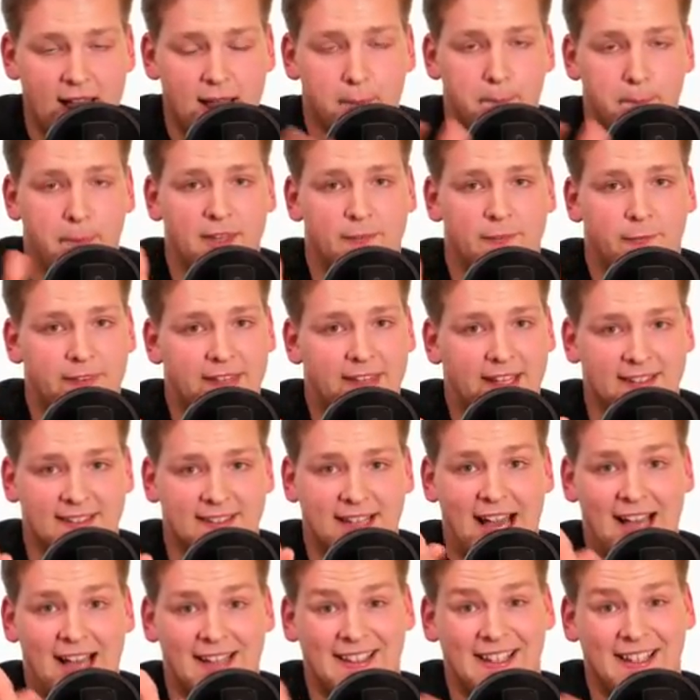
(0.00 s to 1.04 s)
Bitfinex
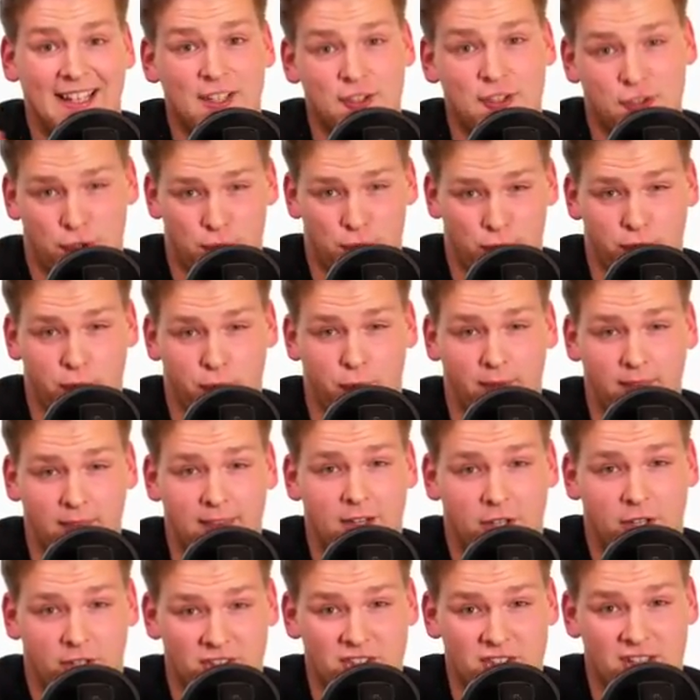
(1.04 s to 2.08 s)
had issues with their
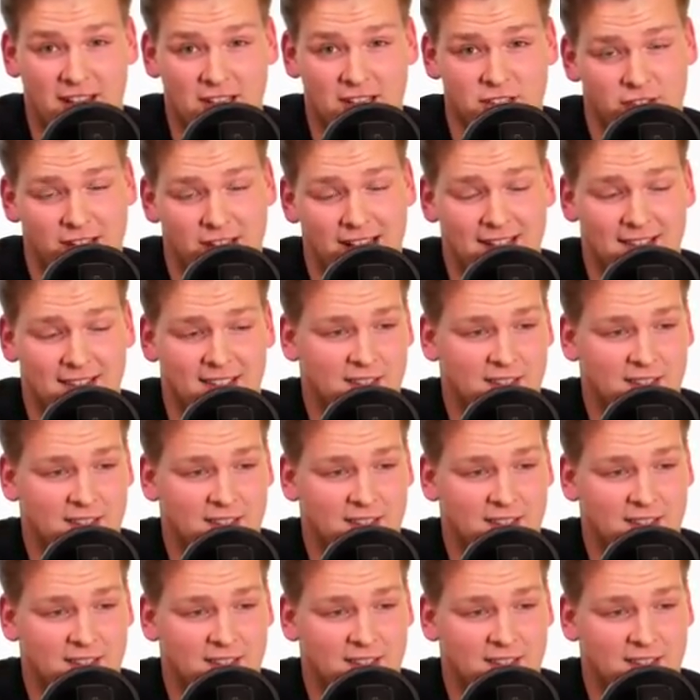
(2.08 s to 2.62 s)
exchange and